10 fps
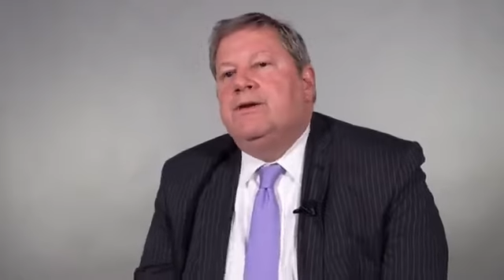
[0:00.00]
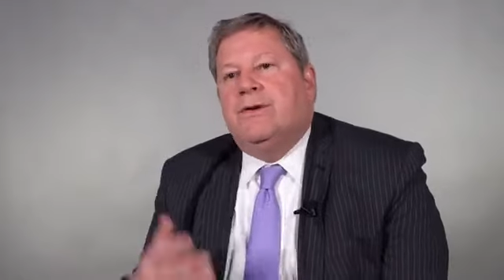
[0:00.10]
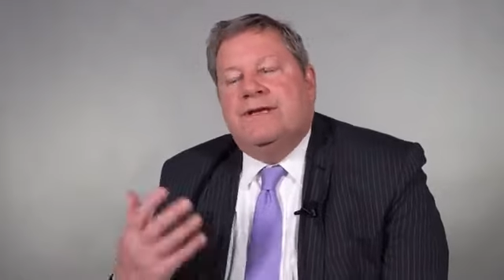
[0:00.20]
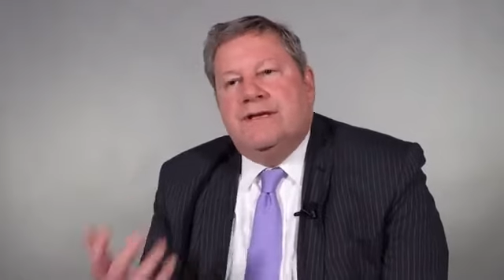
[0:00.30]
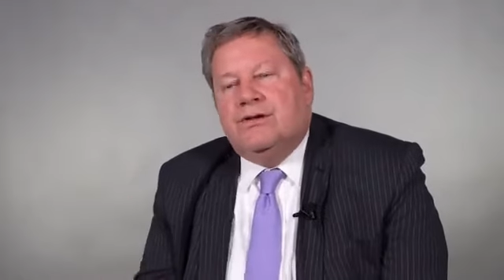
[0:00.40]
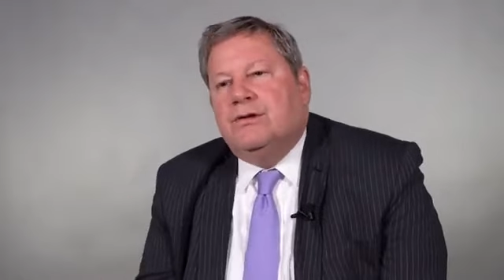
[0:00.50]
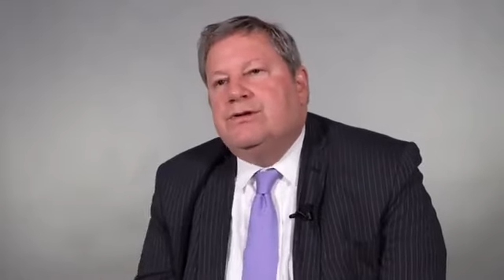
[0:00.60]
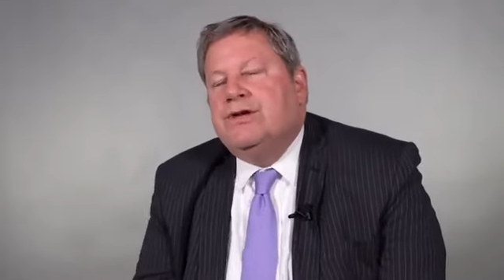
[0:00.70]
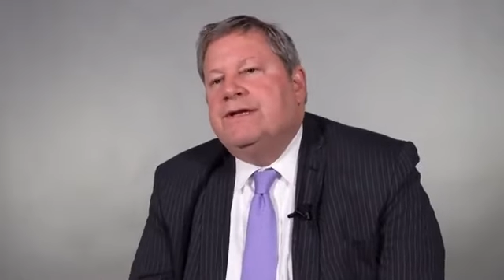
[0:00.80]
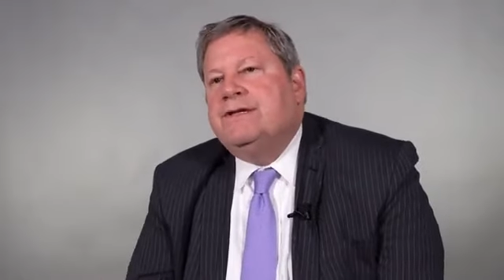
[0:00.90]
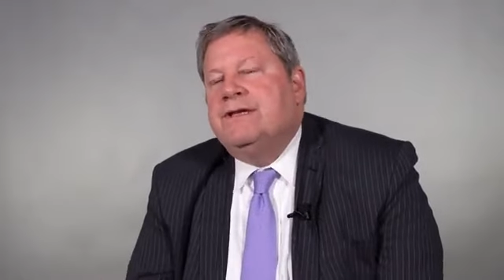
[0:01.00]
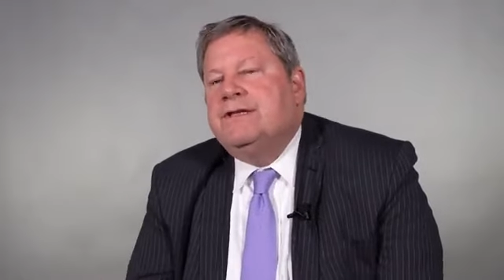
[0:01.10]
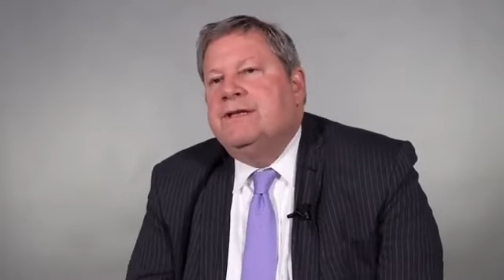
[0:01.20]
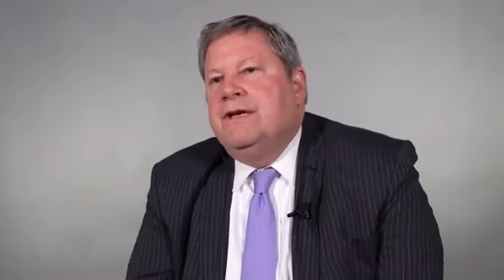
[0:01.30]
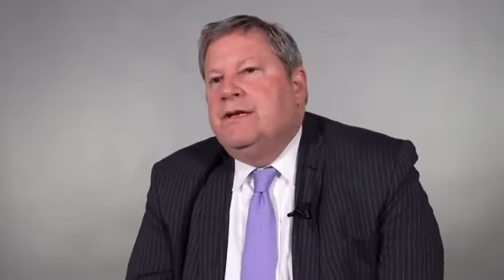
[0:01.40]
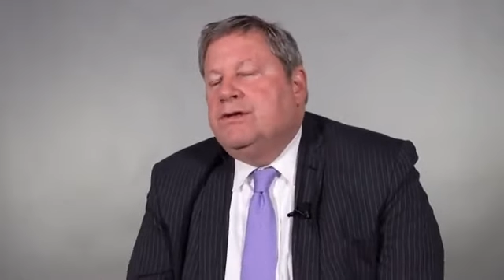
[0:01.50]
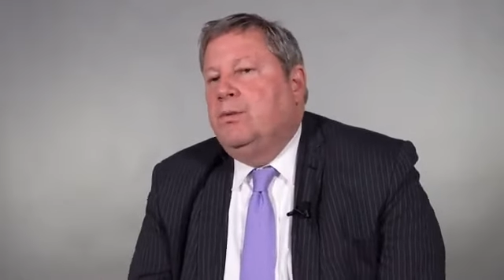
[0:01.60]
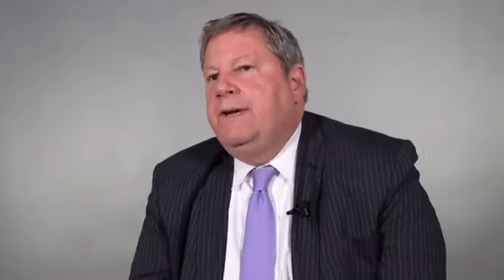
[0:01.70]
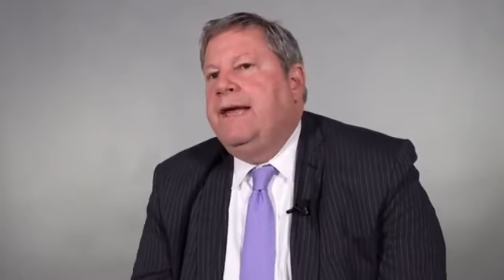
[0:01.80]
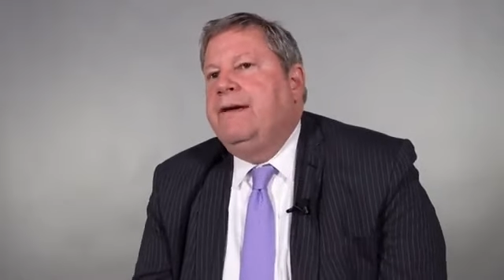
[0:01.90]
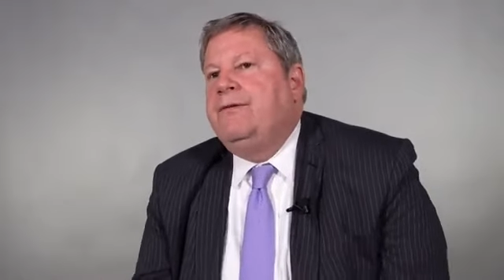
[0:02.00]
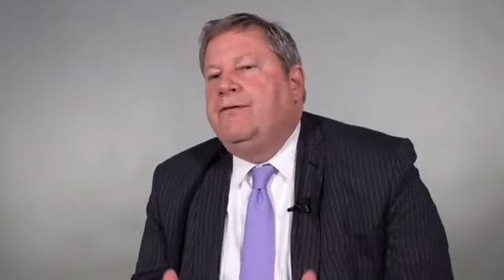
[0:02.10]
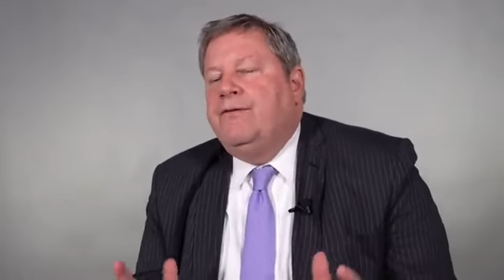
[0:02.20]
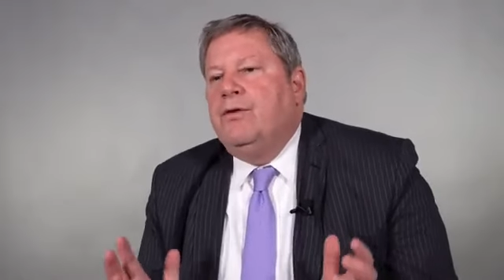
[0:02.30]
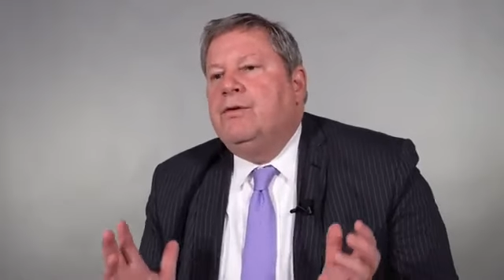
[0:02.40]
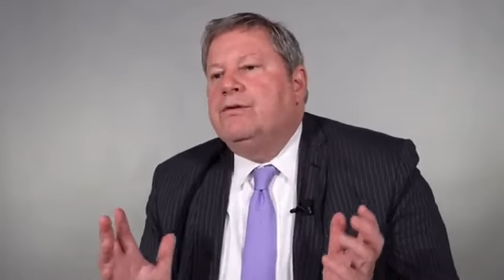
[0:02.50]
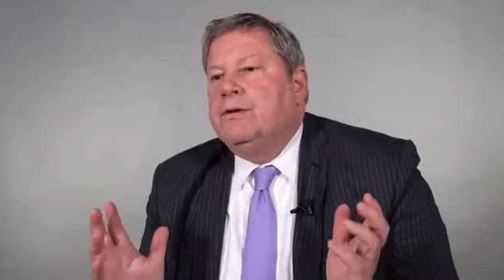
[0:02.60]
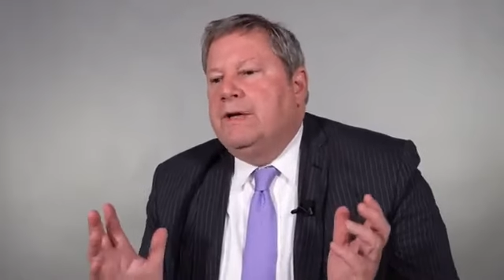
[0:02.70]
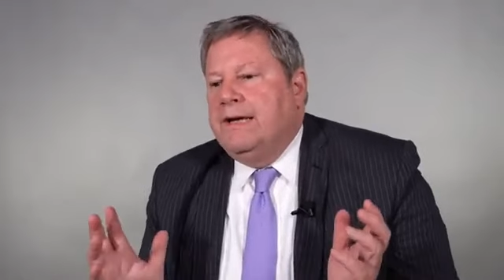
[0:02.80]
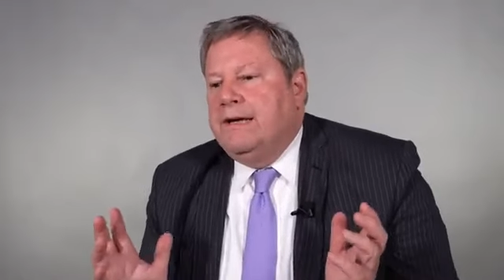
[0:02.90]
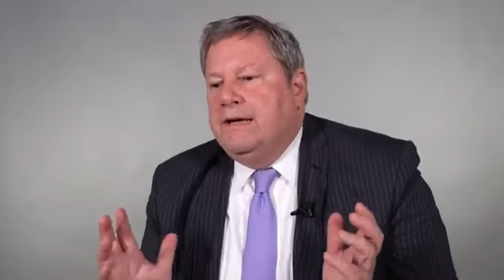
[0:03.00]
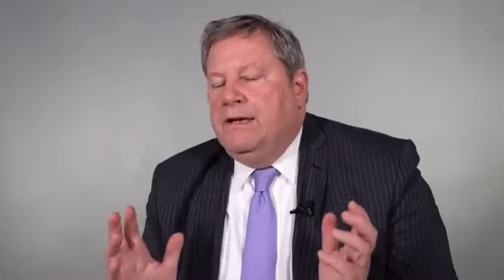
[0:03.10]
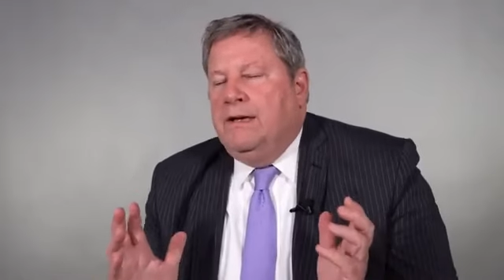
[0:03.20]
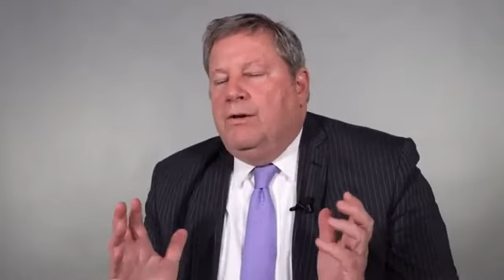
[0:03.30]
transitional justice. So we have a full uh,